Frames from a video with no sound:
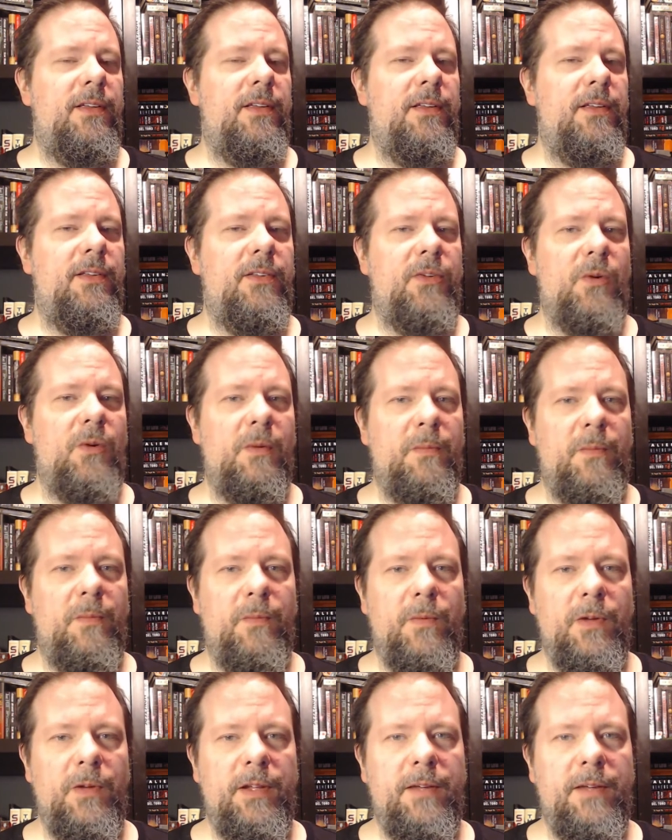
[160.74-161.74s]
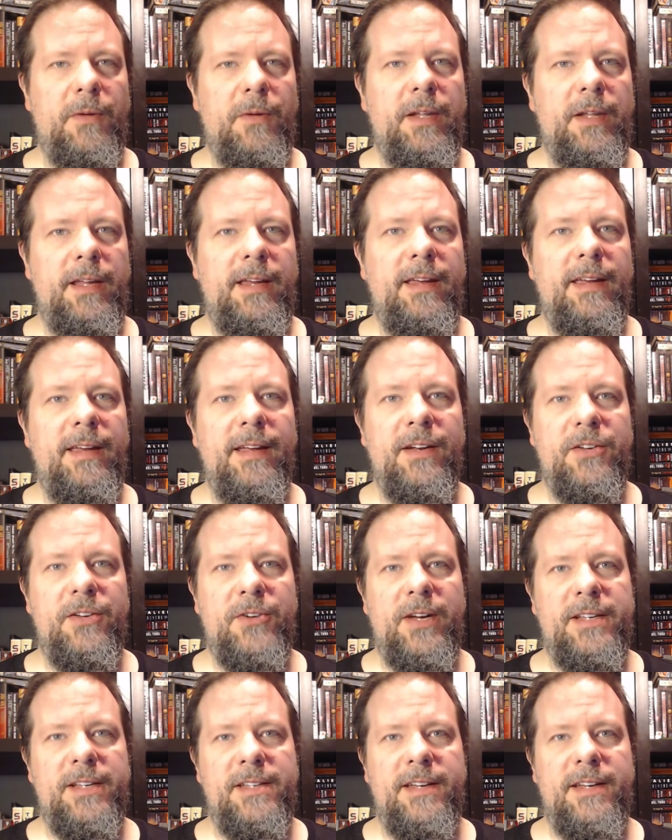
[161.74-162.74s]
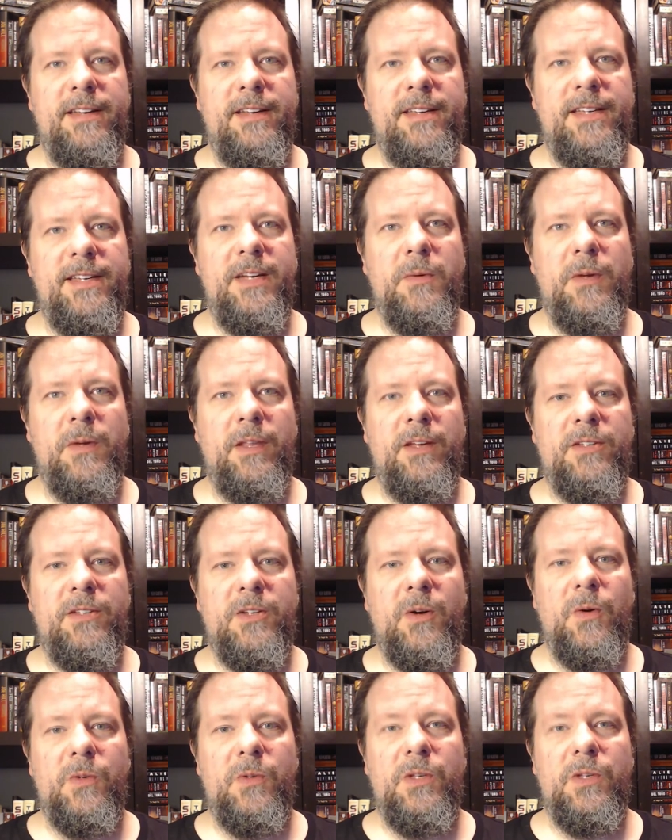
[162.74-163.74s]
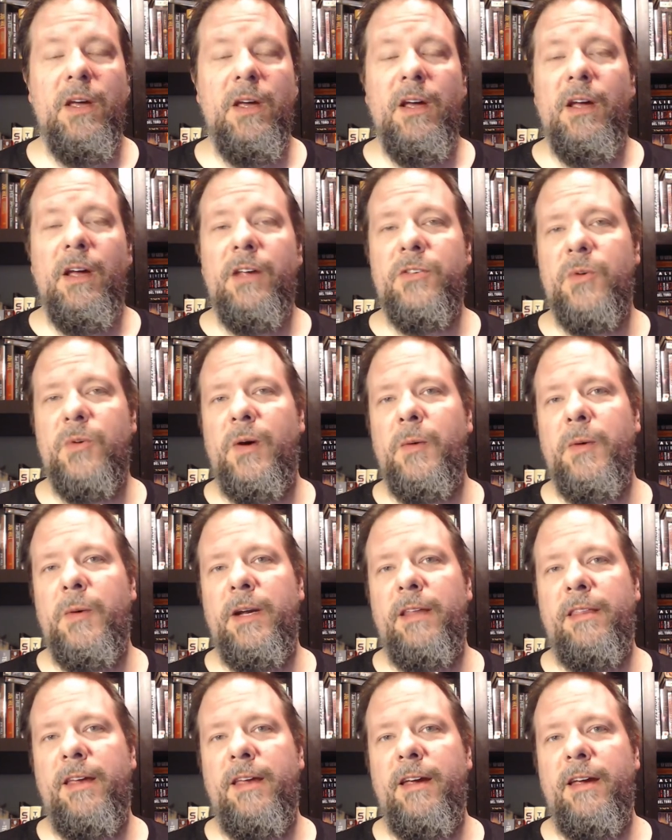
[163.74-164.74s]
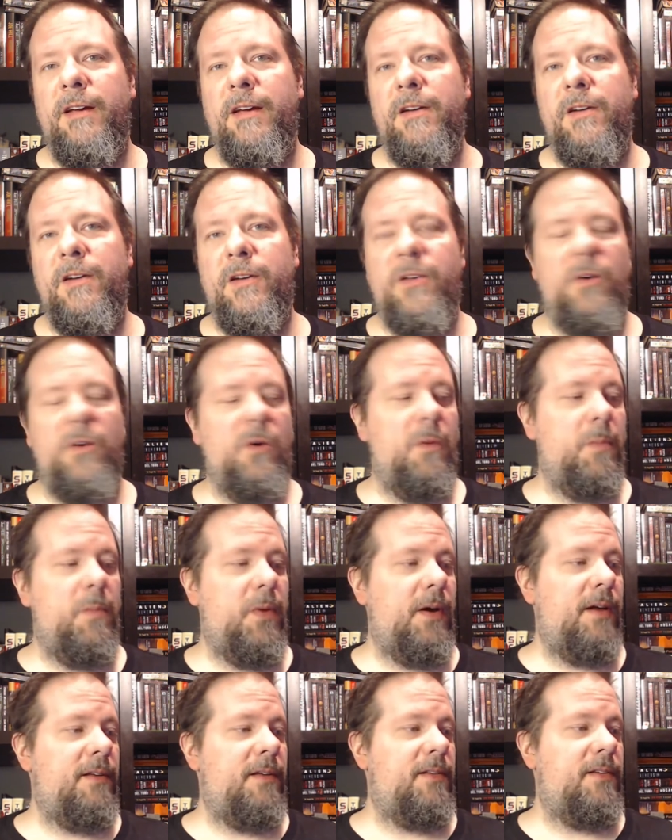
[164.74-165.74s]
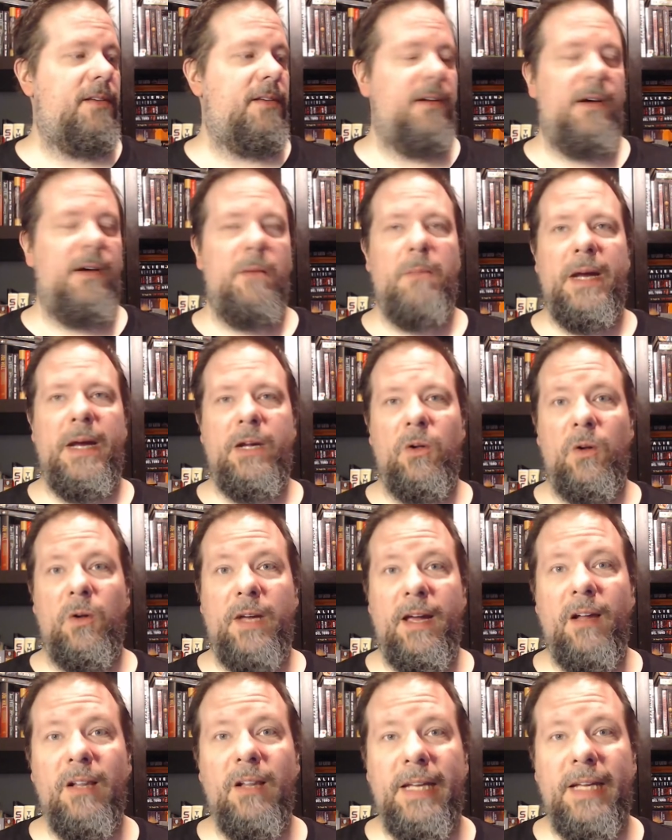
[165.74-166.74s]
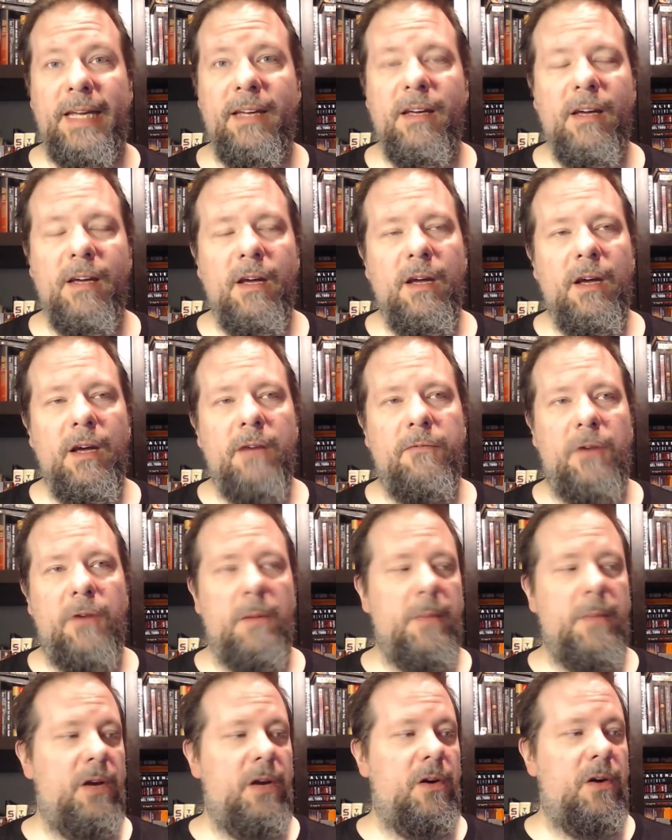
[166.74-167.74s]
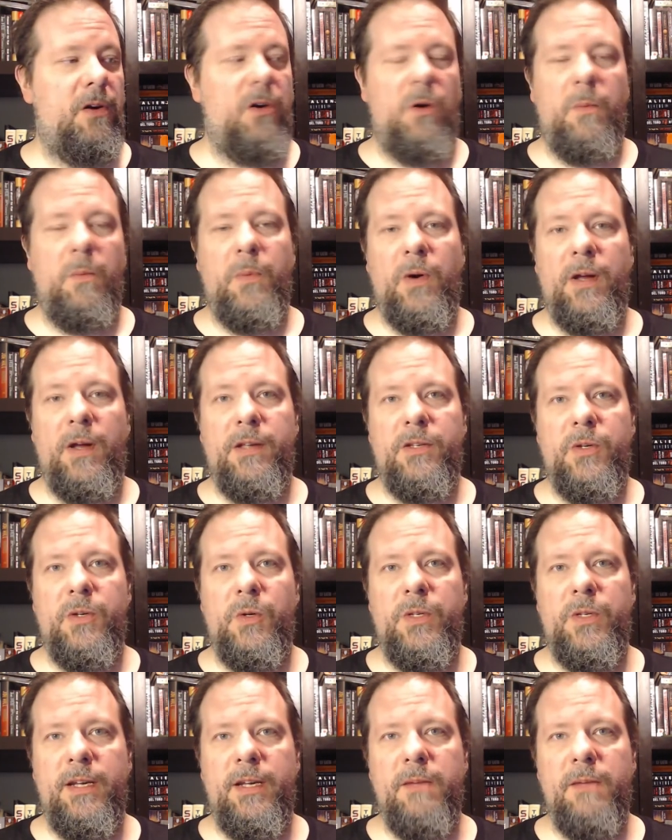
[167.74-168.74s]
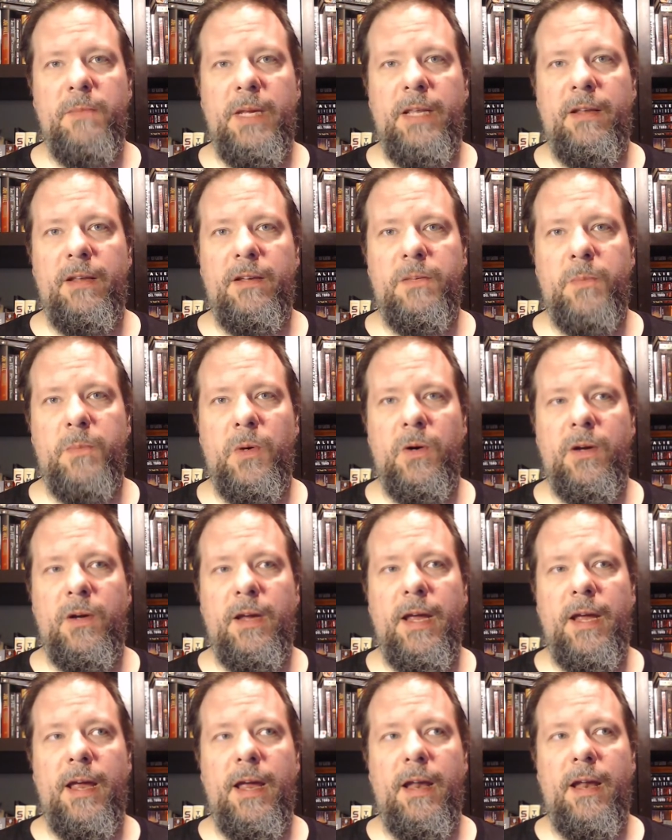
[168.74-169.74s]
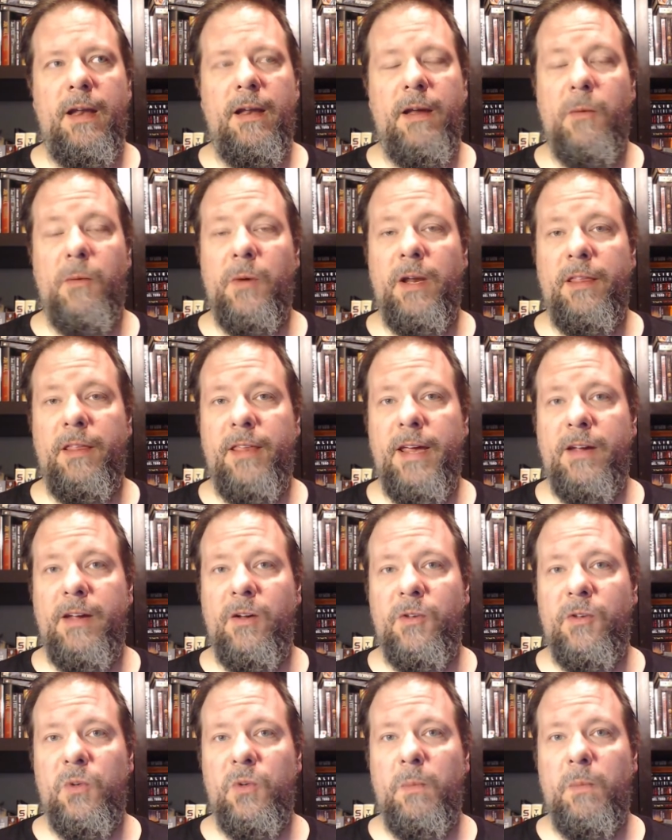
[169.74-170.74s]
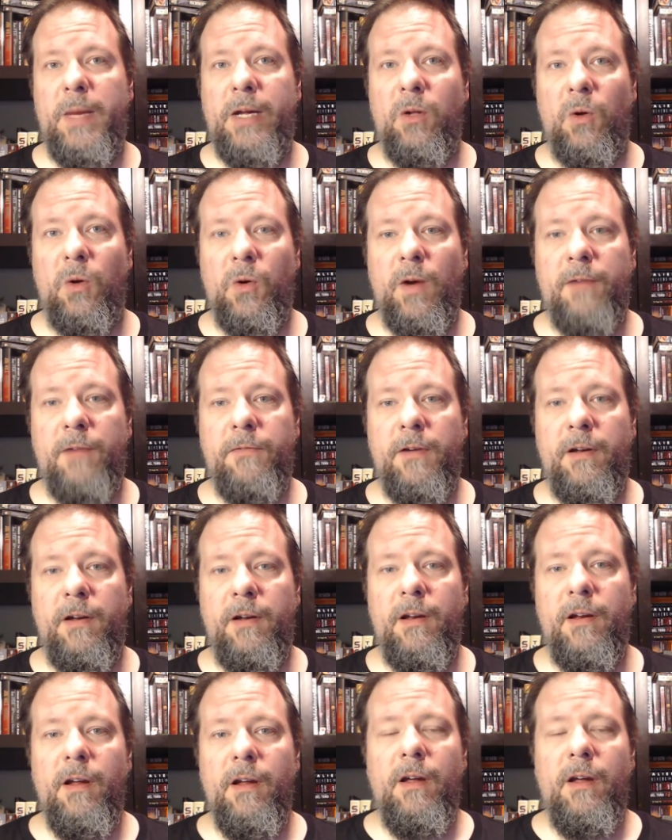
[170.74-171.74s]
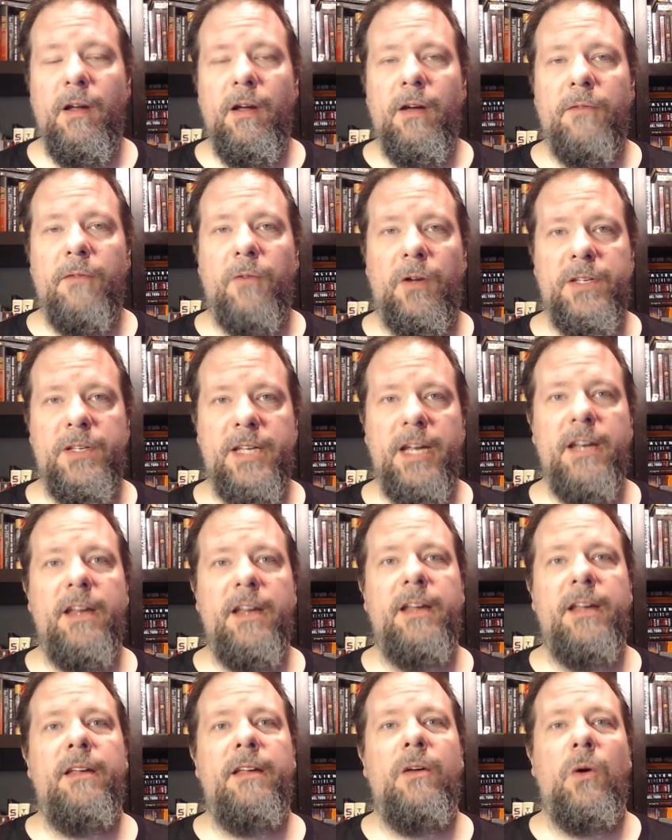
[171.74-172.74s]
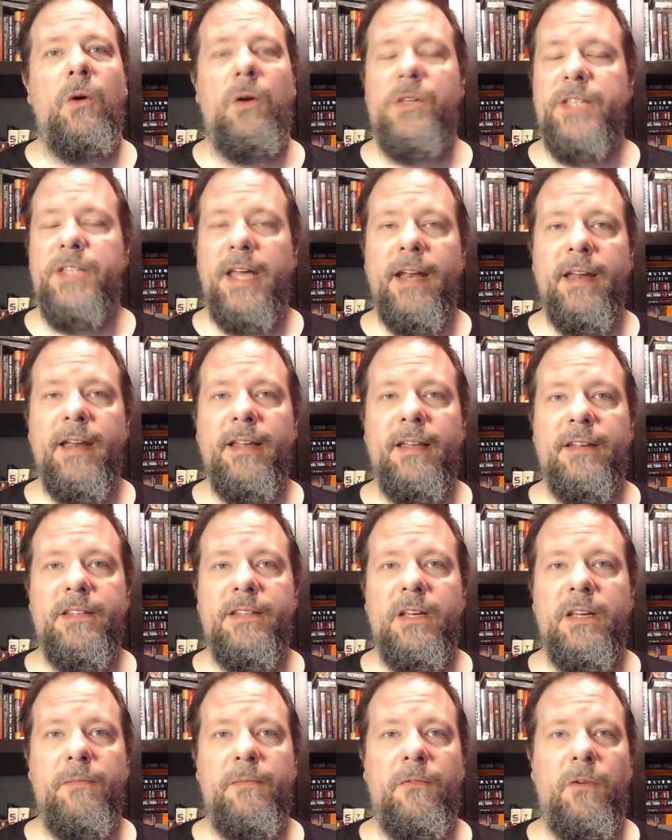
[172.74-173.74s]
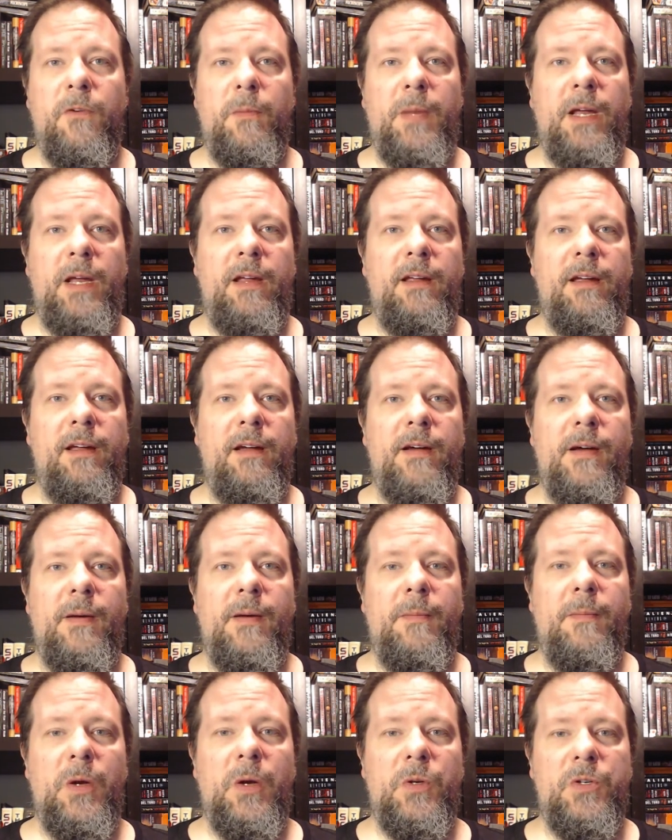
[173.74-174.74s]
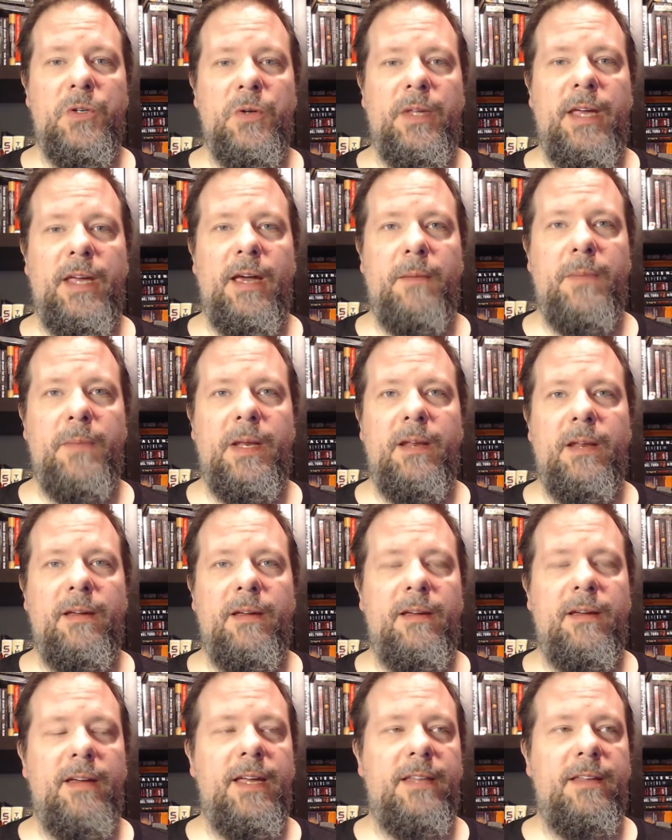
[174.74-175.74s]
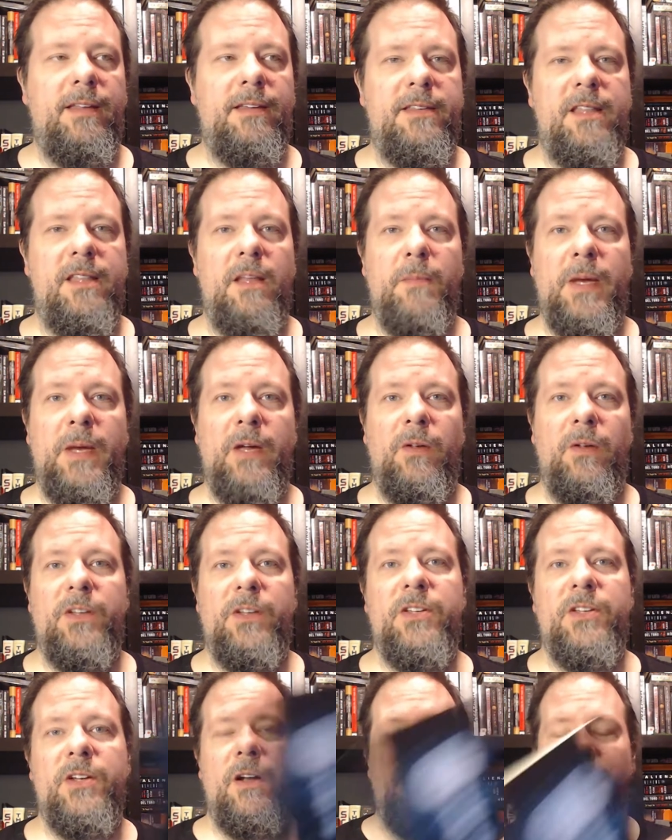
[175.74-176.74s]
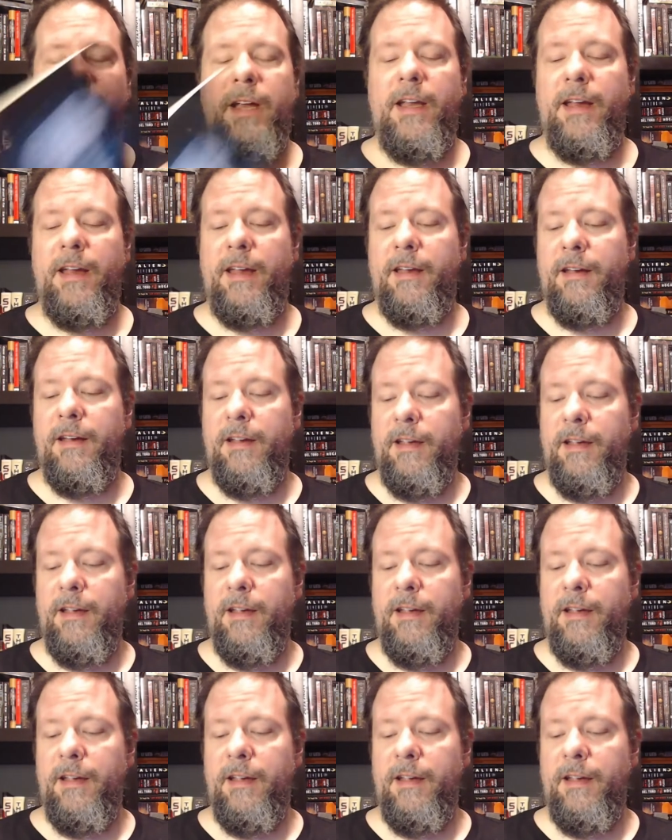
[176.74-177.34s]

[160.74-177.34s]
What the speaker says: so I'm really, really interested to see where this goes. So I want to thank Undertow Press, Michael Kelly from Undertow Press, who sent me this book. And I want to thank also Michael Griffin for sending or setting this up for me. I was really happy to get this in the mail and start reading it.